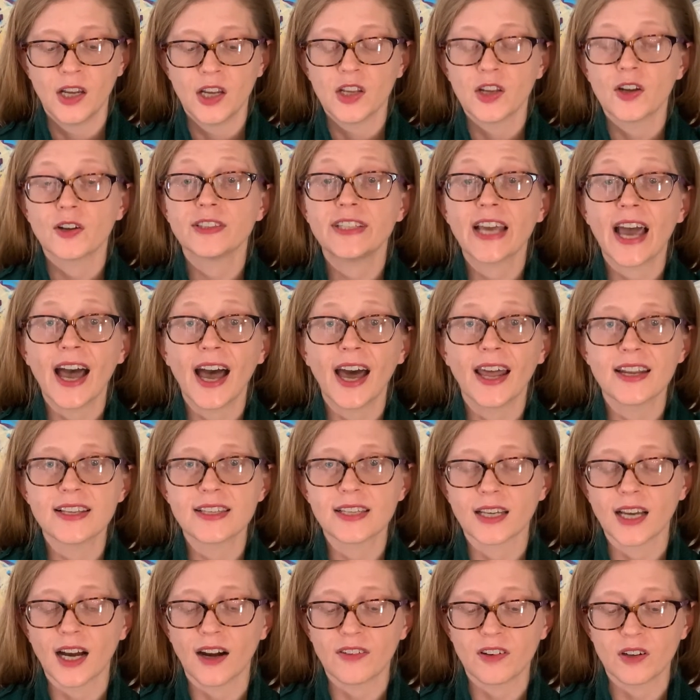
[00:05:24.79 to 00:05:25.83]
"Your dad is
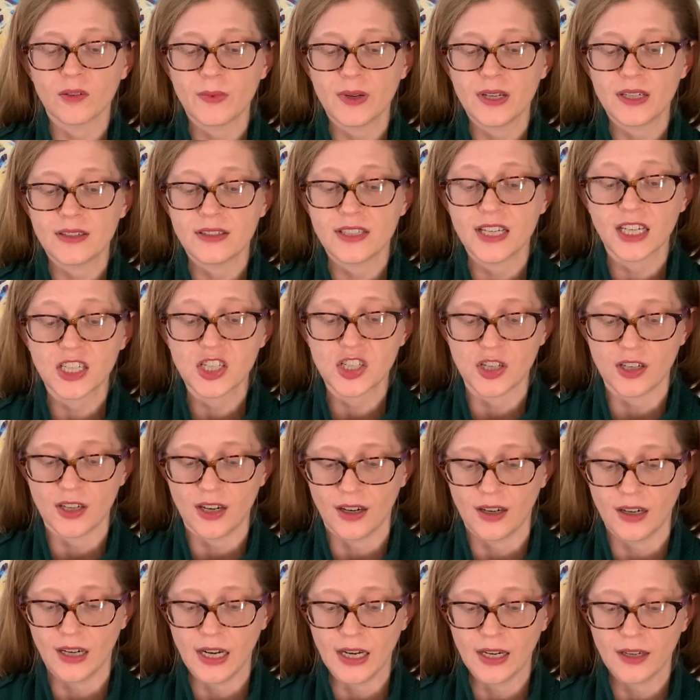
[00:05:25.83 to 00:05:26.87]
a government
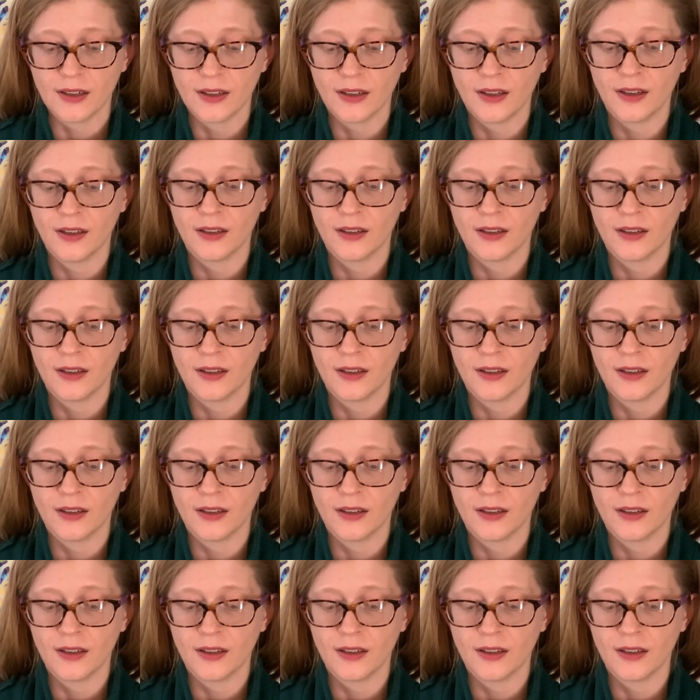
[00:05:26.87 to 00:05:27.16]
dictionary."